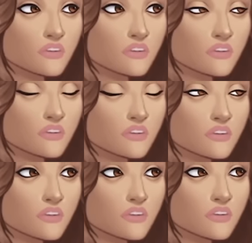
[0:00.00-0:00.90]

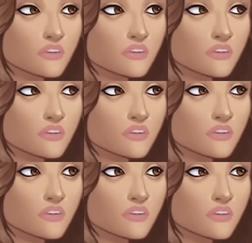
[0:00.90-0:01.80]

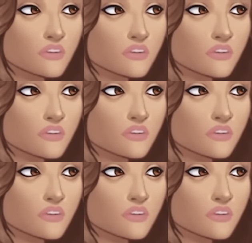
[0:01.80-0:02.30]
This person isn't speaking.